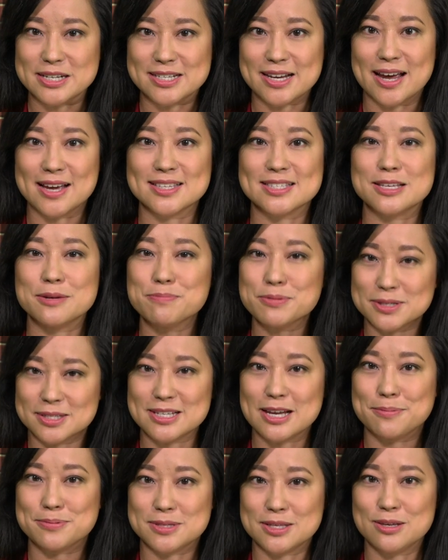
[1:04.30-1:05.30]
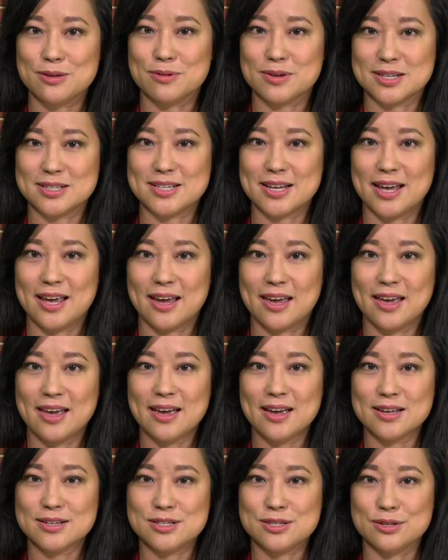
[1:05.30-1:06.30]
day, simple steps that you can take
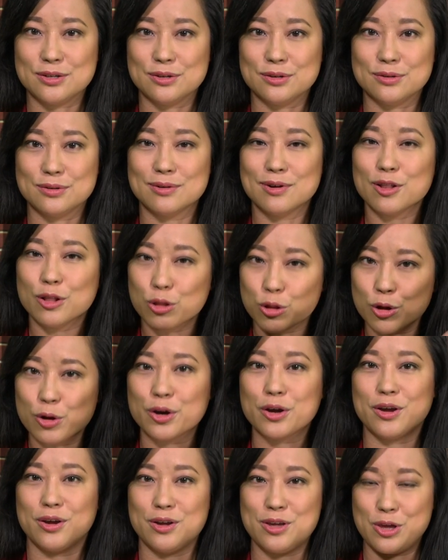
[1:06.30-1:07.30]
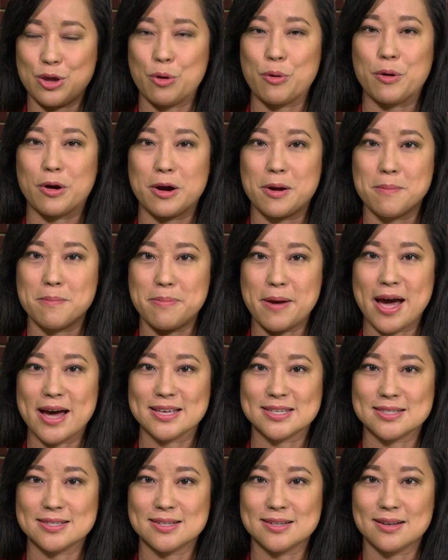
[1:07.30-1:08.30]
to look your
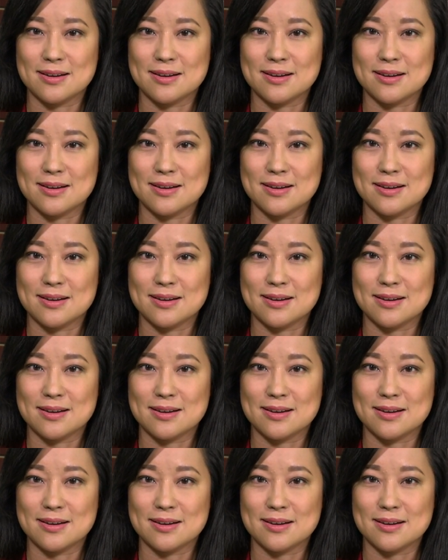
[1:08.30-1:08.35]
best.